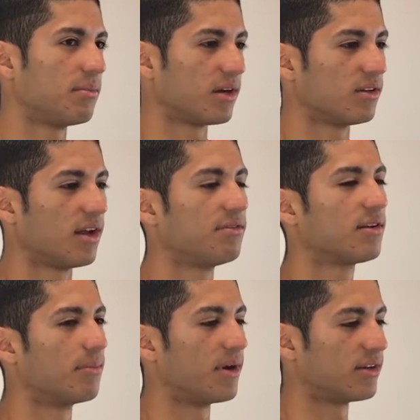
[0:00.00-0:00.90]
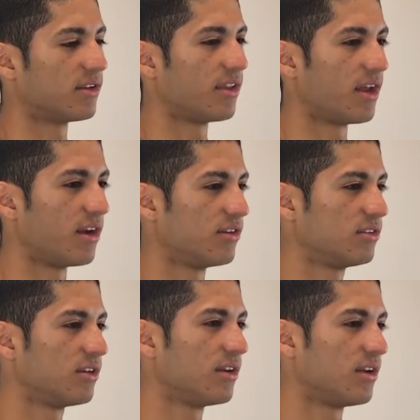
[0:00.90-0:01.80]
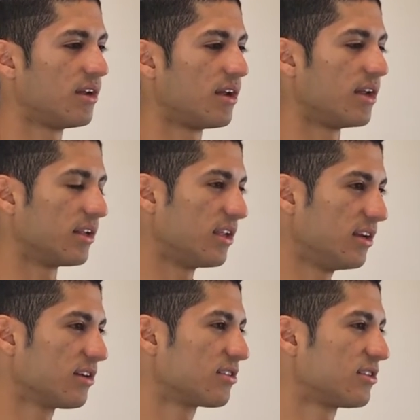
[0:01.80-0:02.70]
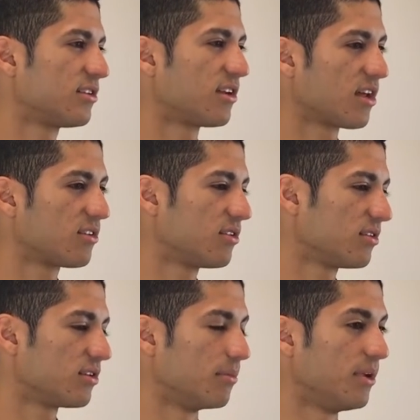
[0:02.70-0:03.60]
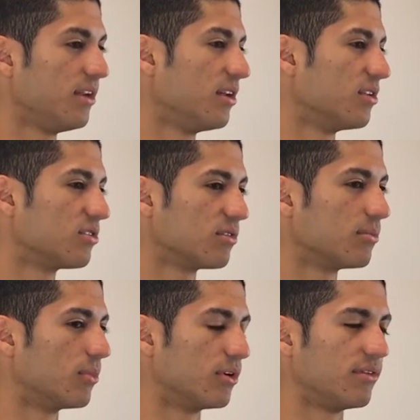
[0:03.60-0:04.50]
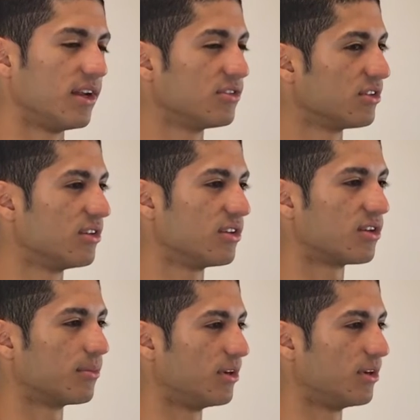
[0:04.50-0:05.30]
and I never stress out about anything. I just have fun with what I do and I enjoy it.